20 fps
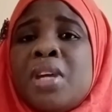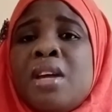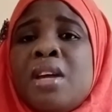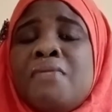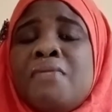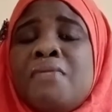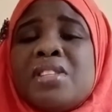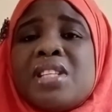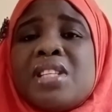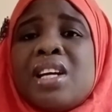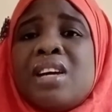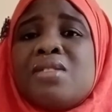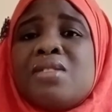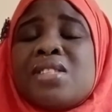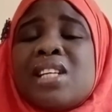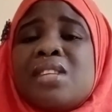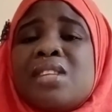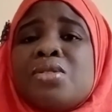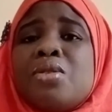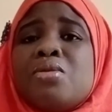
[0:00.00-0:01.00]
physical
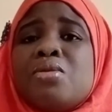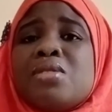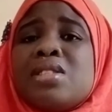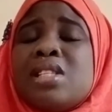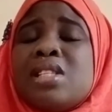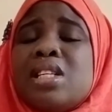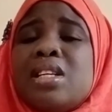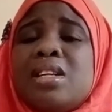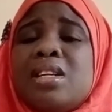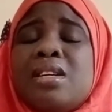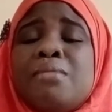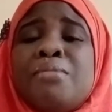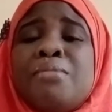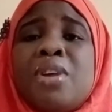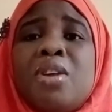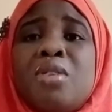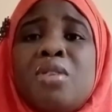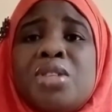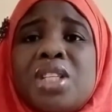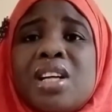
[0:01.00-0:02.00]
status, the
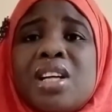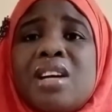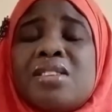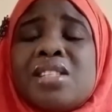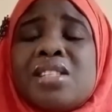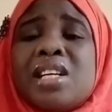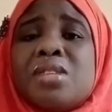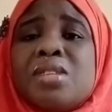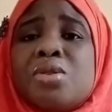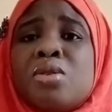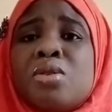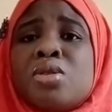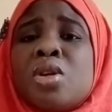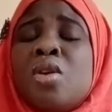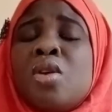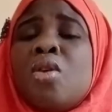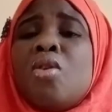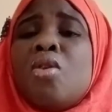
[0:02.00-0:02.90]
biological status,